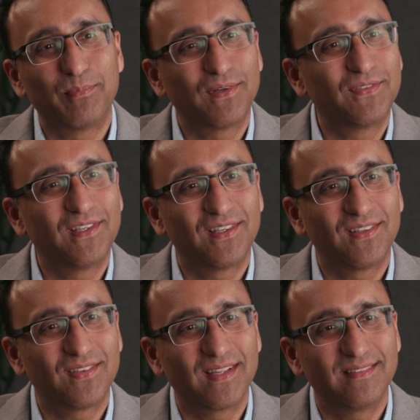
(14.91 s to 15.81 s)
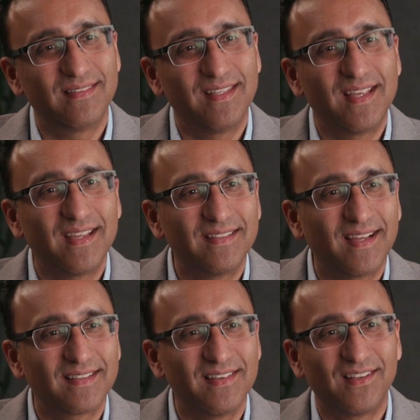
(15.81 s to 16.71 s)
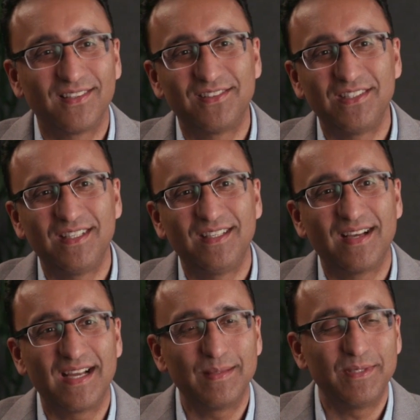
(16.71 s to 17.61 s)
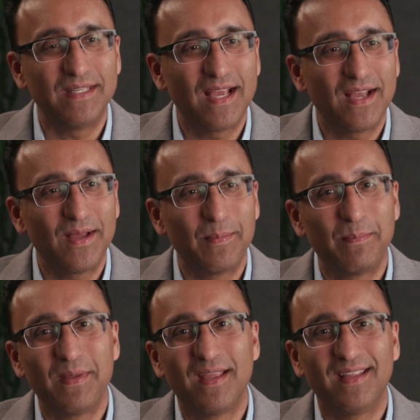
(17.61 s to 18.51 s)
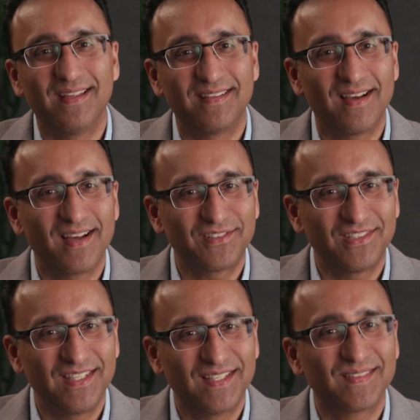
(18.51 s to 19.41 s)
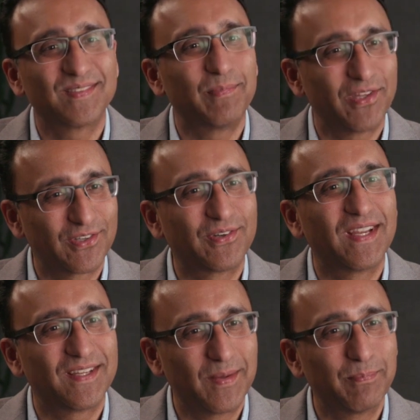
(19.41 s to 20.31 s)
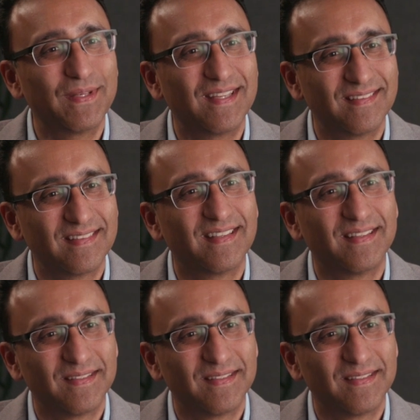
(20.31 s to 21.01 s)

number of years at Seagate Technology, IBM, Hitachi, and some other great companies.